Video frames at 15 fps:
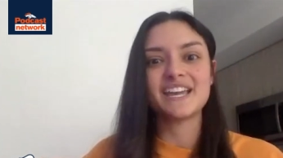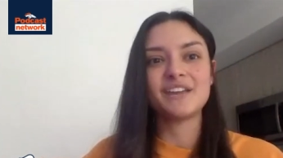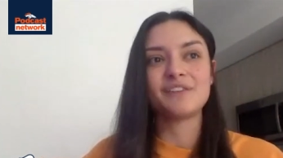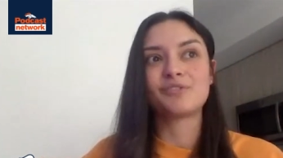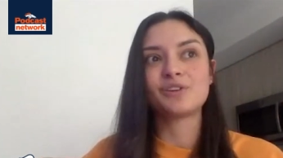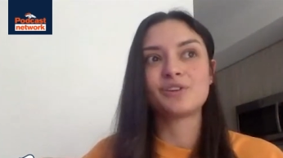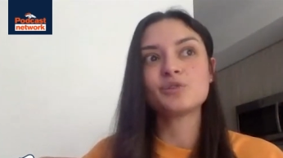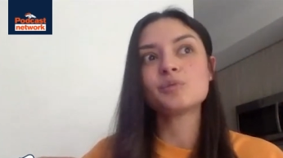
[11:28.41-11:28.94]

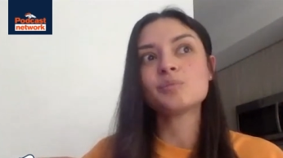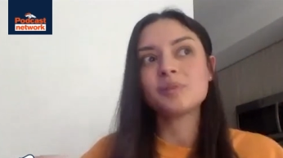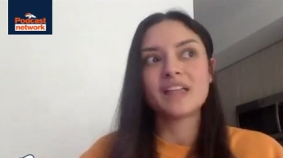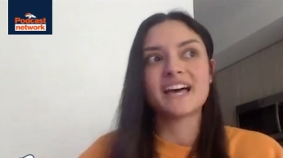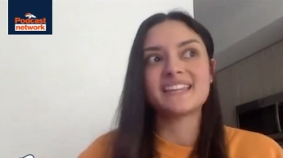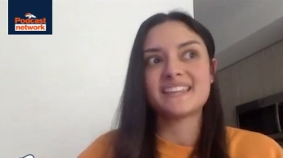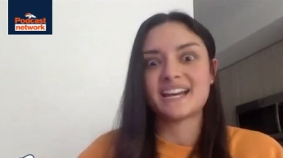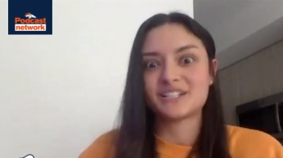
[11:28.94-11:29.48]
if you
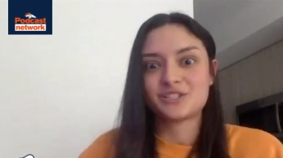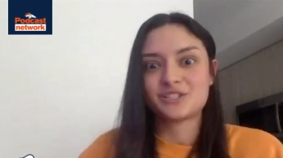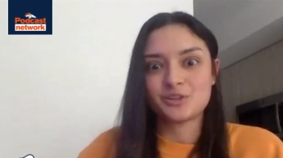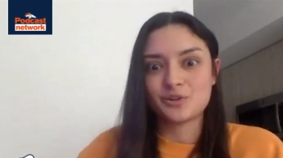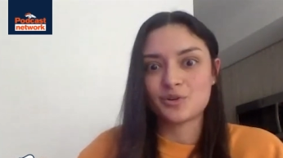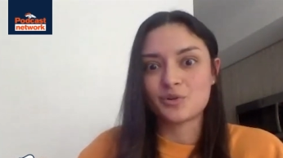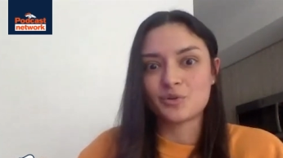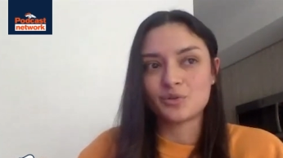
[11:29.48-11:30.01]
apply that
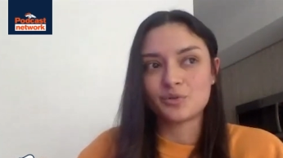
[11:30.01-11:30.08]
to